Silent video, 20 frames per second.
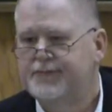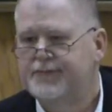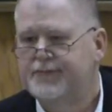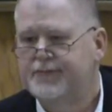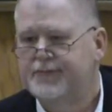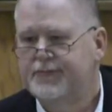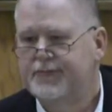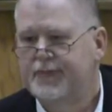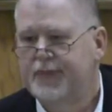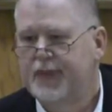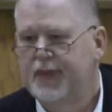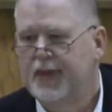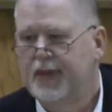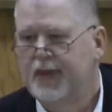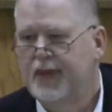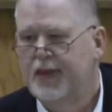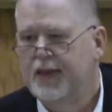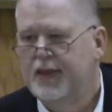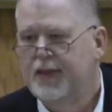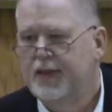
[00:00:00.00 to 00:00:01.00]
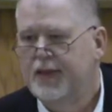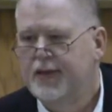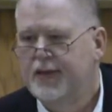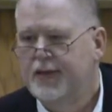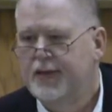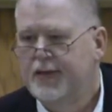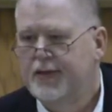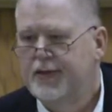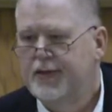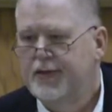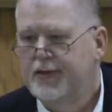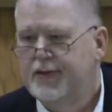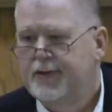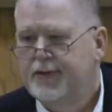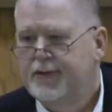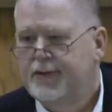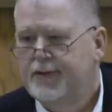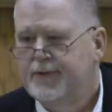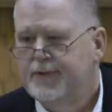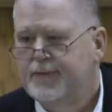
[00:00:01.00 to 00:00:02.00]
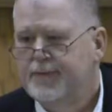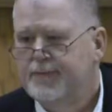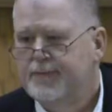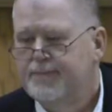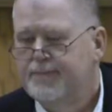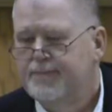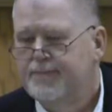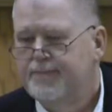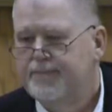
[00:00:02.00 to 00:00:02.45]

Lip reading: Nobody speaks.